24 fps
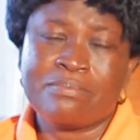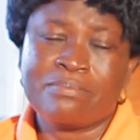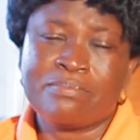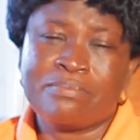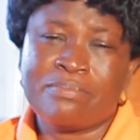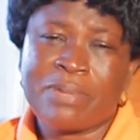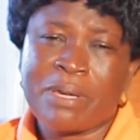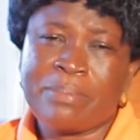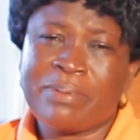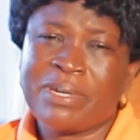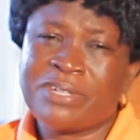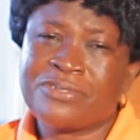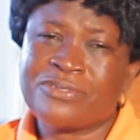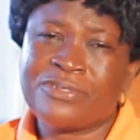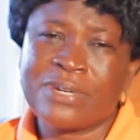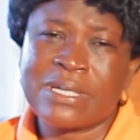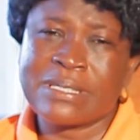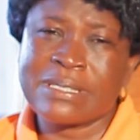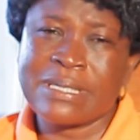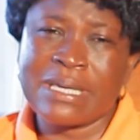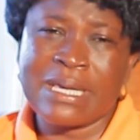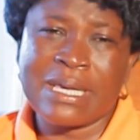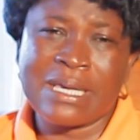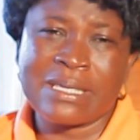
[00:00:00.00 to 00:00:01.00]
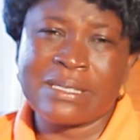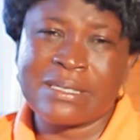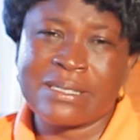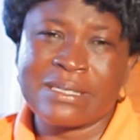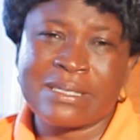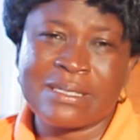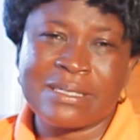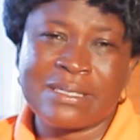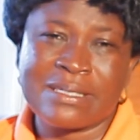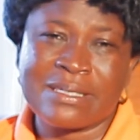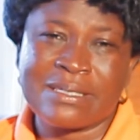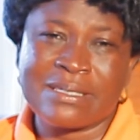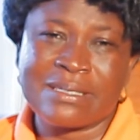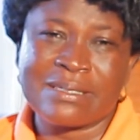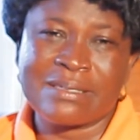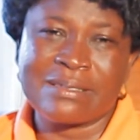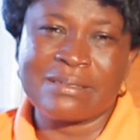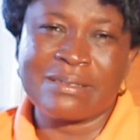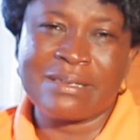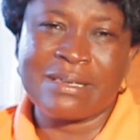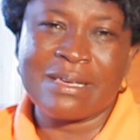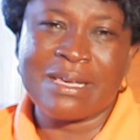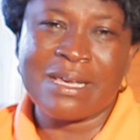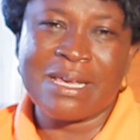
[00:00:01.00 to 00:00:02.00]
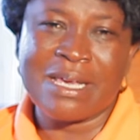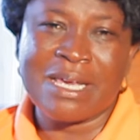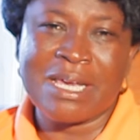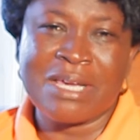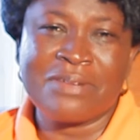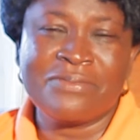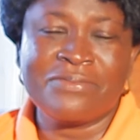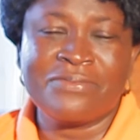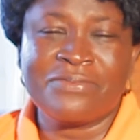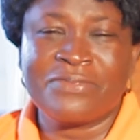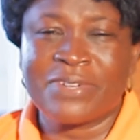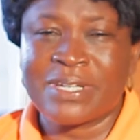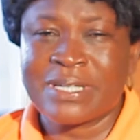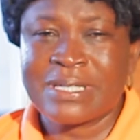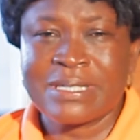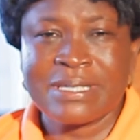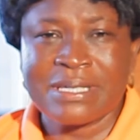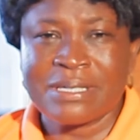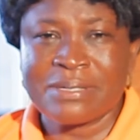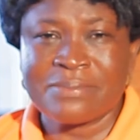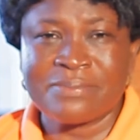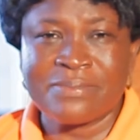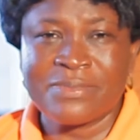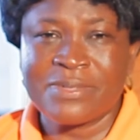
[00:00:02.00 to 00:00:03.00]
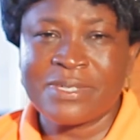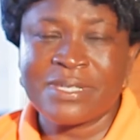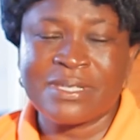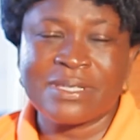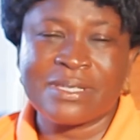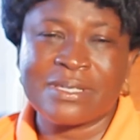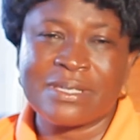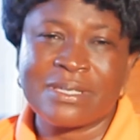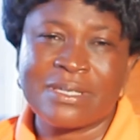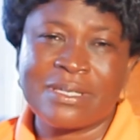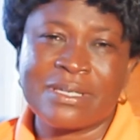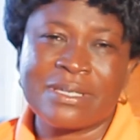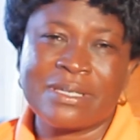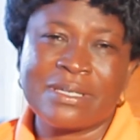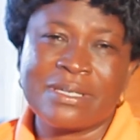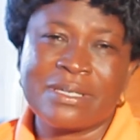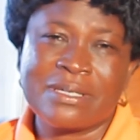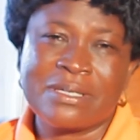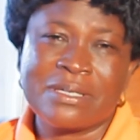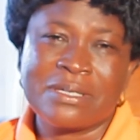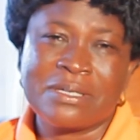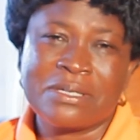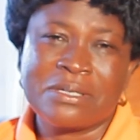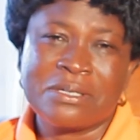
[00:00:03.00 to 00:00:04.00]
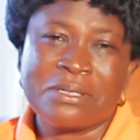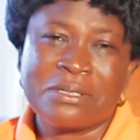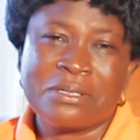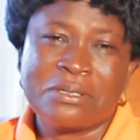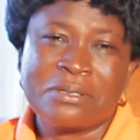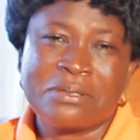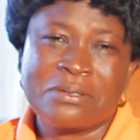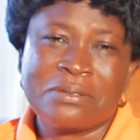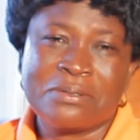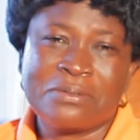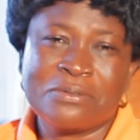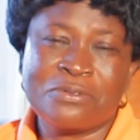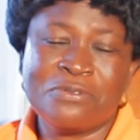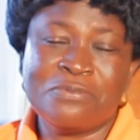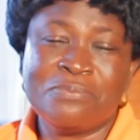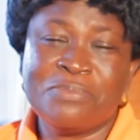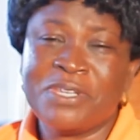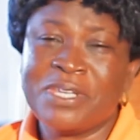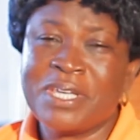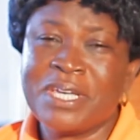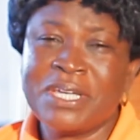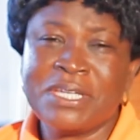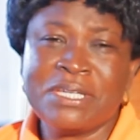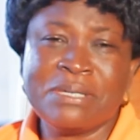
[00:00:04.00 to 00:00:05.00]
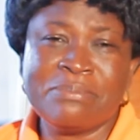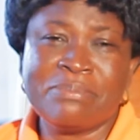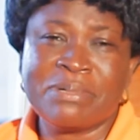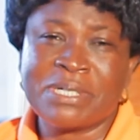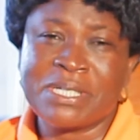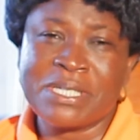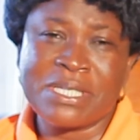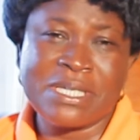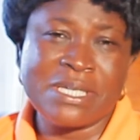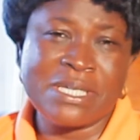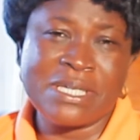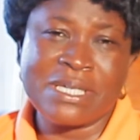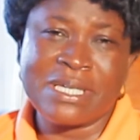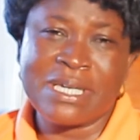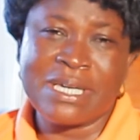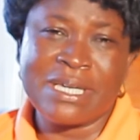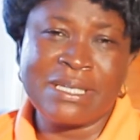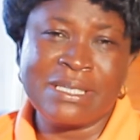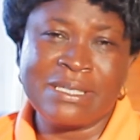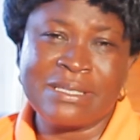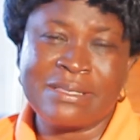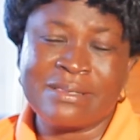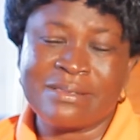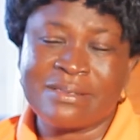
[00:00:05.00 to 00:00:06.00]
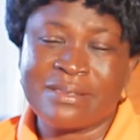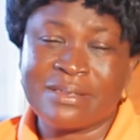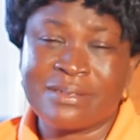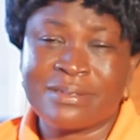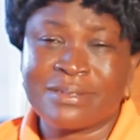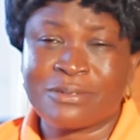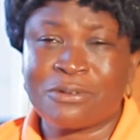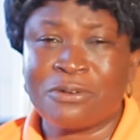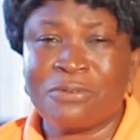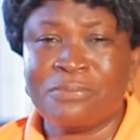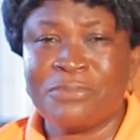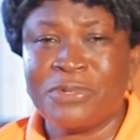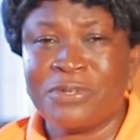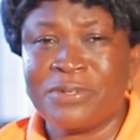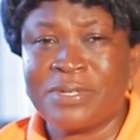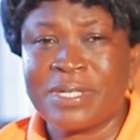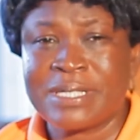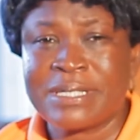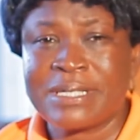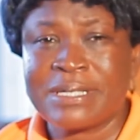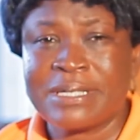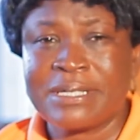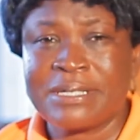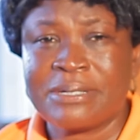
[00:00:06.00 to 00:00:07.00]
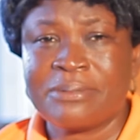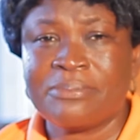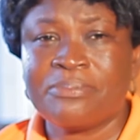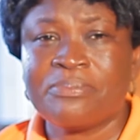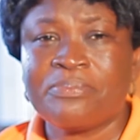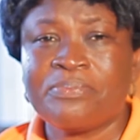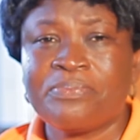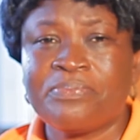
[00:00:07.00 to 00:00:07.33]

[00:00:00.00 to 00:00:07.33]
Perpetrators and victims could be anybody in this community.